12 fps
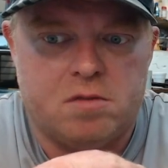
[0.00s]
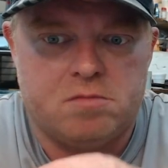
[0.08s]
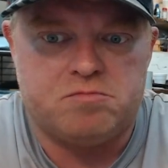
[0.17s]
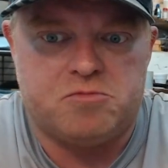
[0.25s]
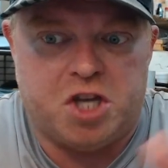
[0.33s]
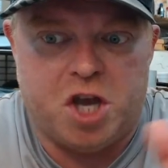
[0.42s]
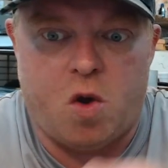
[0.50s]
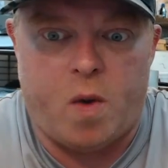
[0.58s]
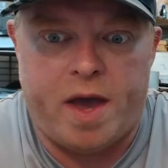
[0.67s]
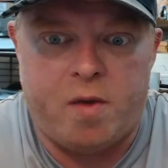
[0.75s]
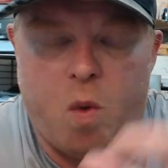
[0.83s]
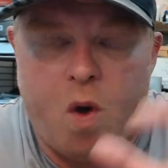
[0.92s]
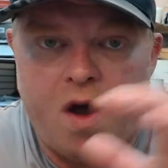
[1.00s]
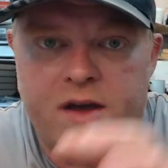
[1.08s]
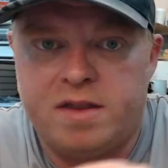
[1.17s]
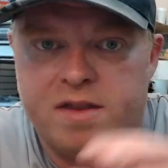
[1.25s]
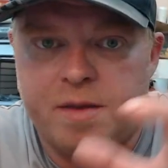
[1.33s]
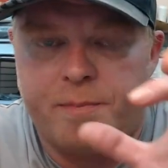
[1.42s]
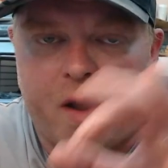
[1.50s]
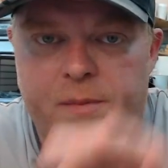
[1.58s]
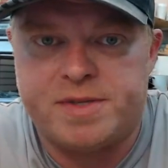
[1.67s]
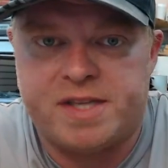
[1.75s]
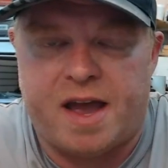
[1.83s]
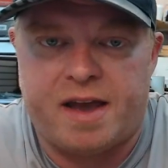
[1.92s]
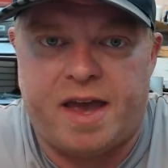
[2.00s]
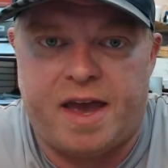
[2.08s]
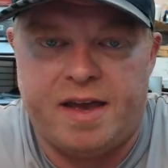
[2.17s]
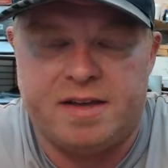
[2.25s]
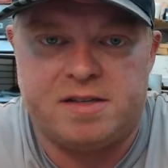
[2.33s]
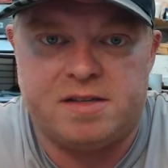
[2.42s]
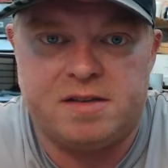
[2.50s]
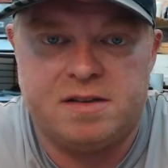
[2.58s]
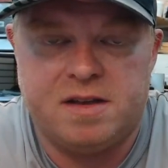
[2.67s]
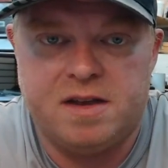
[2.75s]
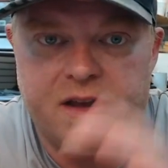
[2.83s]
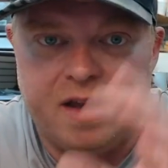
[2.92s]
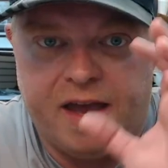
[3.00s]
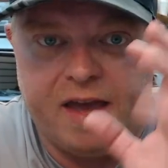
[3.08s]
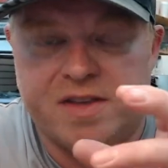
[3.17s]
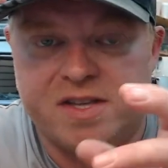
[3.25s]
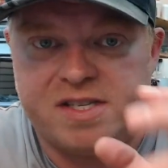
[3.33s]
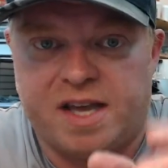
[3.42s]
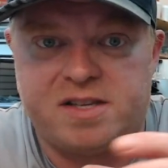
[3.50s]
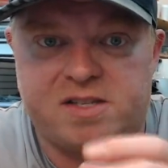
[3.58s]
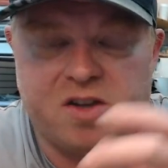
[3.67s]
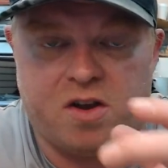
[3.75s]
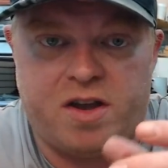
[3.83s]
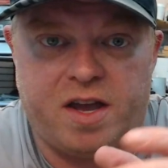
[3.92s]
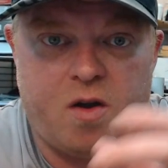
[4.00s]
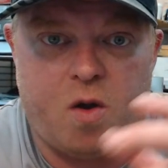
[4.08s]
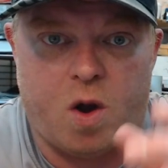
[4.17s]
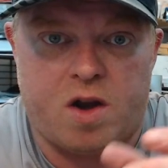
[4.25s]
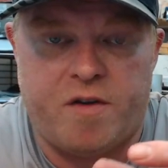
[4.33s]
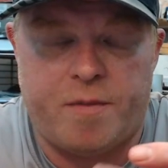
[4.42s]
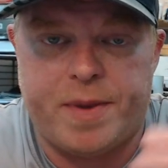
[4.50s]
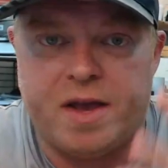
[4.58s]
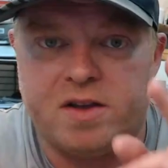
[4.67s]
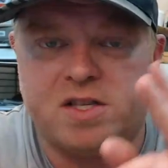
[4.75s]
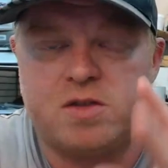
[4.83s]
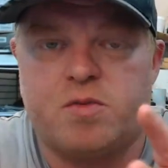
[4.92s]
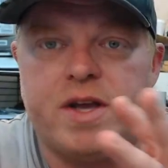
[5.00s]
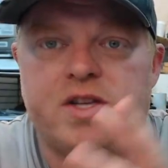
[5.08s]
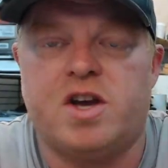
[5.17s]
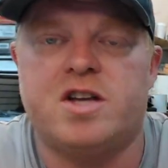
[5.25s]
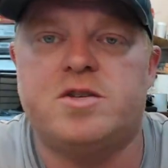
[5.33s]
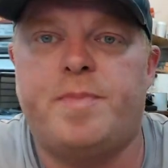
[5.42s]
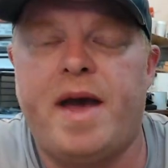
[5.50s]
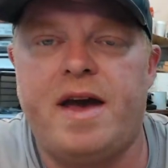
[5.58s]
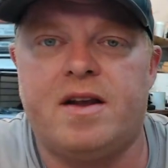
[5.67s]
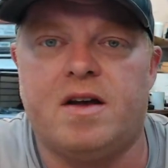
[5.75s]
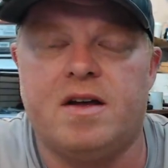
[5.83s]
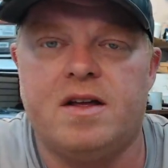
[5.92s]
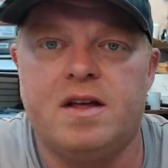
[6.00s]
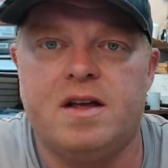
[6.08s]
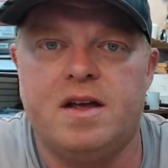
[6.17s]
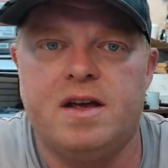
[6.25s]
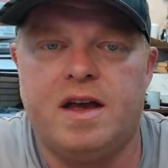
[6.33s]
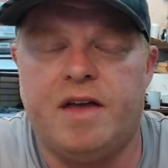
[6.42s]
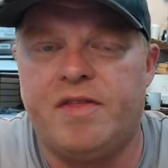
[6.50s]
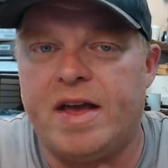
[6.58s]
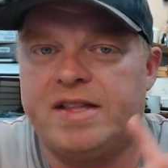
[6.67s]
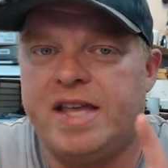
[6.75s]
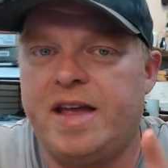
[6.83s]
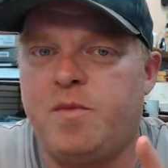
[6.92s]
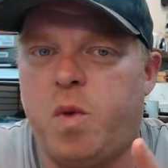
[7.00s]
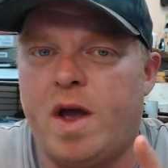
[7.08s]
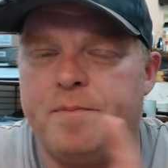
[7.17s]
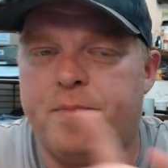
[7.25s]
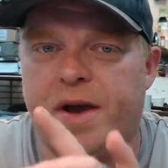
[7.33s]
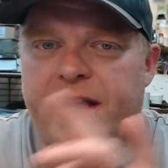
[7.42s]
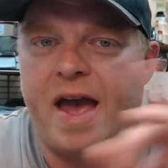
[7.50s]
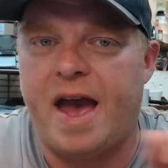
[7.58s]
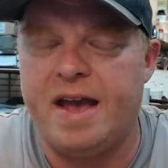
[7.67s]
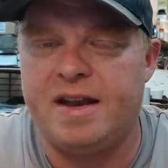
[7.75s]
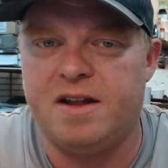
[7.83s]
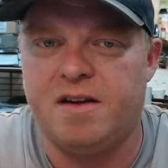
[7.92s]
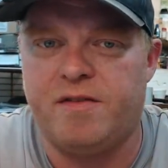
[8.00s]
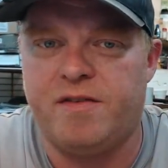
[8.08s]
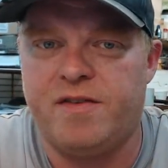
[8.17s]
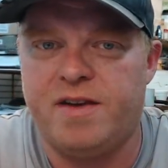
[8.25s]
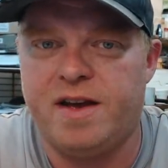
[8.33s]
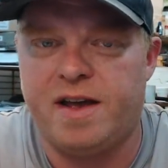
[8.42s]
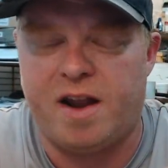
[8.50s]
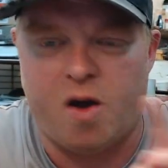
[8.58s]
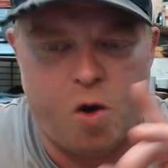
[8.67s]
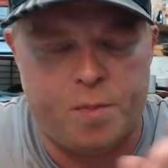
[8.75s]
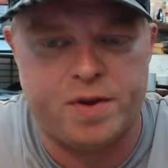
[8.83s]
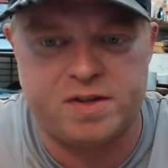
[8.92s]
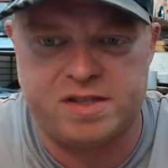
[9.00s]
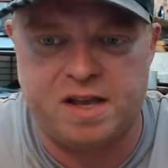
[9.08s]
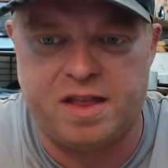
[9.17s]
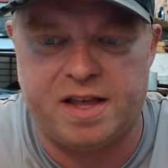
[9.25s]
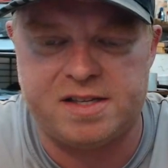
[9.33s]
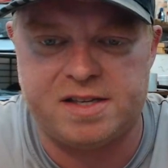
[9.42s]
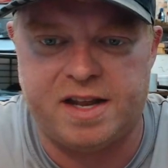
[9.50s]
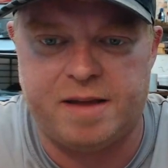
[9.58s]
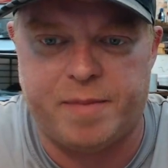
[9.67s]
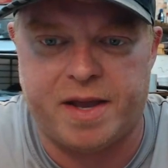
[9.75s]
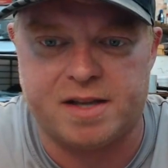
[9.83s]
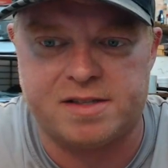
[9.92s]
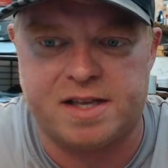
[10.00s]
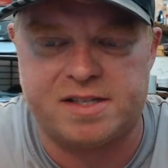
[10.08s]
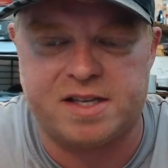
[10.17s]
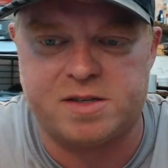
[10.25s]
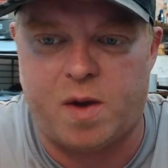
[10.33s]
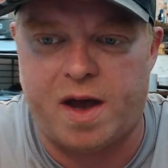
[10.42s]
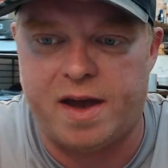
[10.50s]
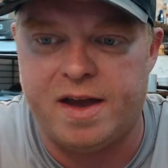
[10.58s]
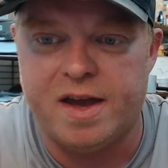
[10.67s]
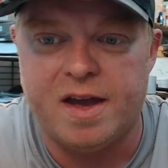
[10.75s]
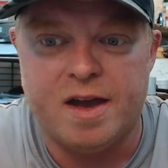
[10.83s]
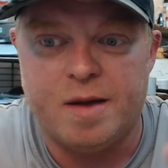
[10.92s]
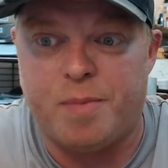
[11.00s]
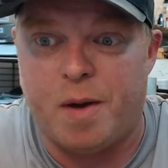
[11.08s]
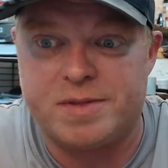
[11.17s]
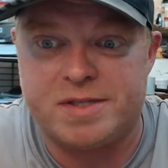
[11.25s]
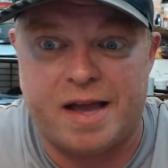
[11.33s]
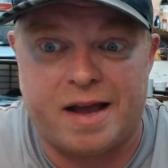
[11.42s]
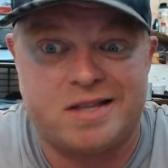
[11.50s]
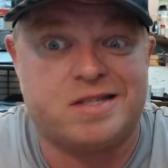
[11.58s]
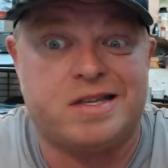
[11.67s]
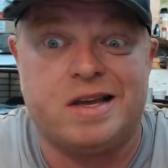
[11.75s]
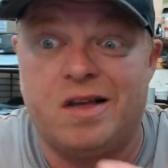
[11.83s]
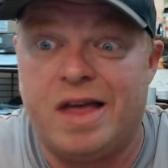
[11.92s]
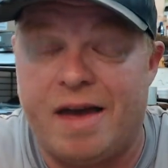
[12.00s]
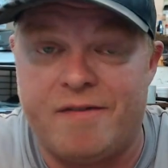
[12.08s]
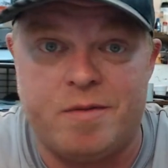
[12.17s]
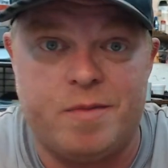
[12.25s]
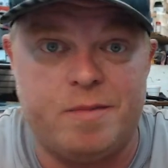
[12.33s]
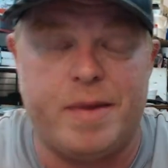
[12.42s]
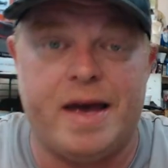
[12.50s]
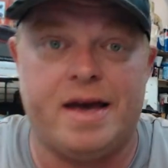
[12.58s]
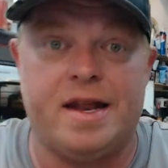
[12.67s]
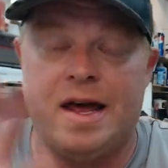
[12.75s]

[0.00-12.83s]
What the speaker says: GOA won the bump stock case in the 6th Circuit Court of Appeals 3-judge panel. And they did win, but kind of. And I hope you're still listening, because this is why bump stocks still haven't been made